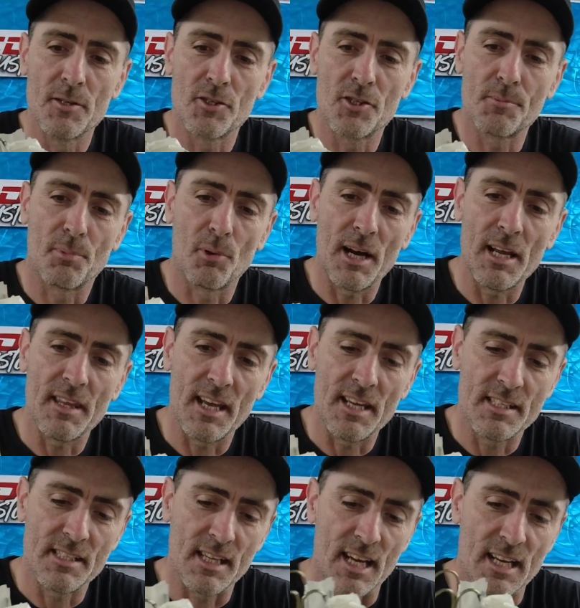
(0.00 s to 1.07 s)
spray
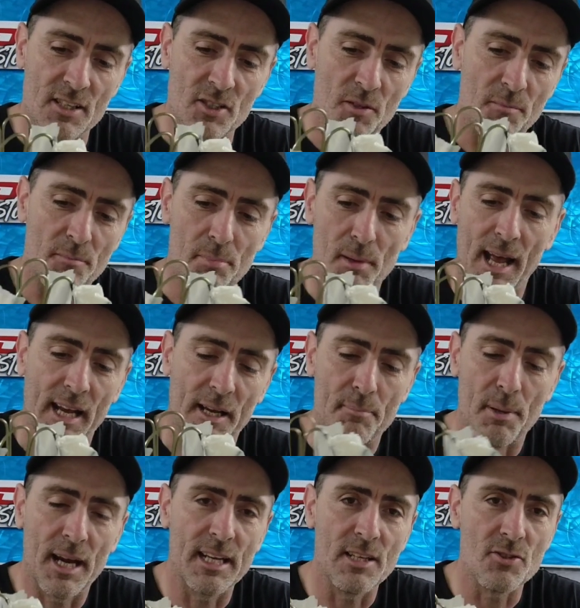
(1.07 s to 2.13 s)
this in some
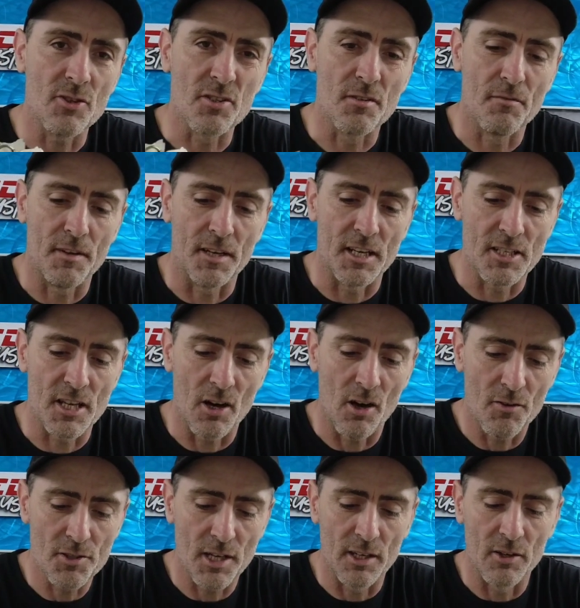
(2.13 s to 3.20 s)
black paint just to finish it
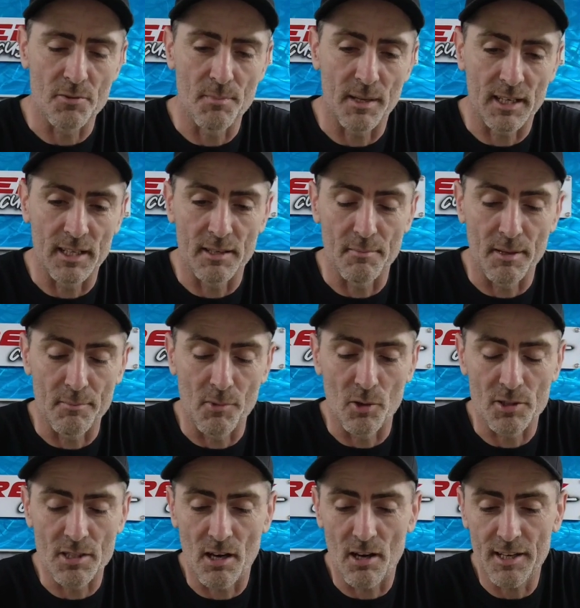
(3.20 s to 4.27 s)
off so it looks make it a little bit
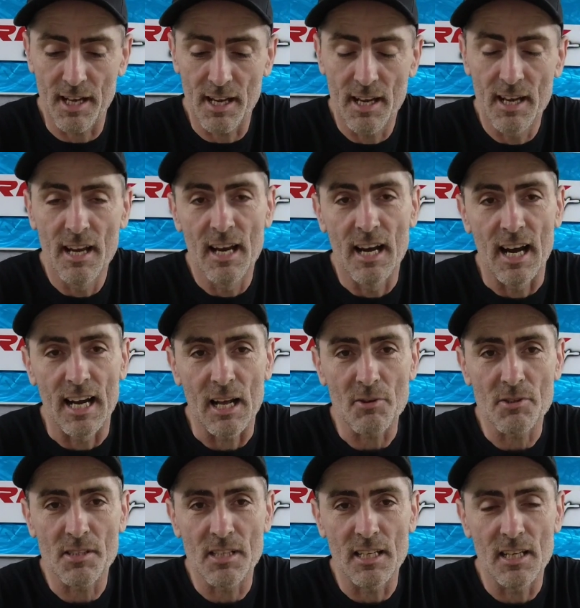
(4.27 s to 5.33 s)
more tidy and
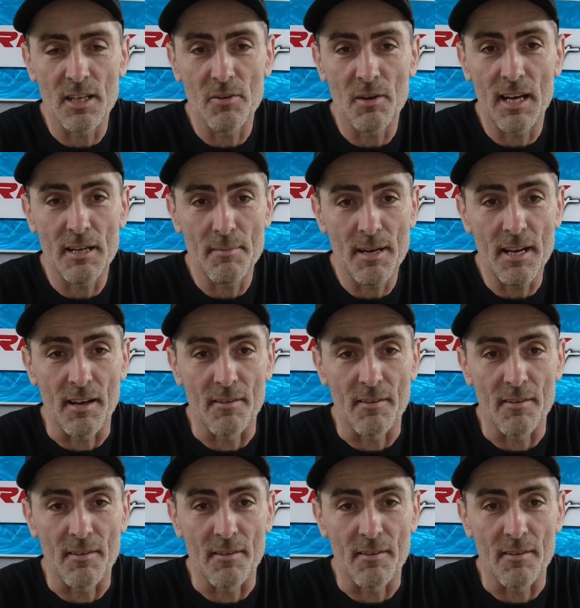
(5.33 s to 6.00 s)
I'll see you in a